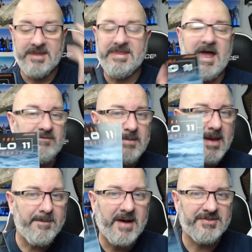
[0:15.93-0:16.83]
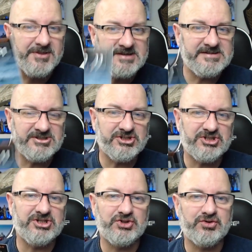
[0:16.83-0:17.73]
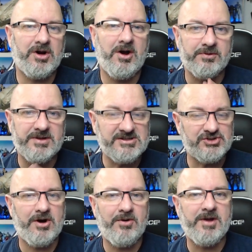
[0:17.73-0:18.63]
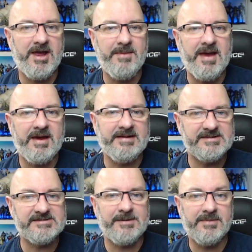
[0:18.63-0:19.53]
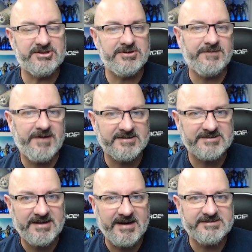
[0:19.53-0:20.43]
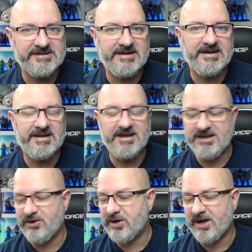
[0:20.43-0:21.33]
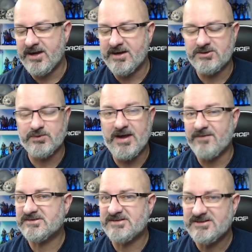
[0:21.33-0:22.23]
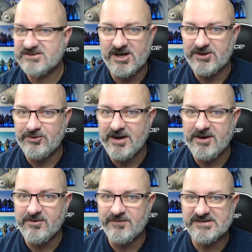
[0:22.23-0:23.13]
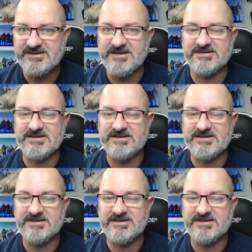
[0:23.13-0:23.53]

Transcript: Now remember, this is just a trial. This trial came out in December 2018 in the UK and we haven't seen sight nor hair of it since.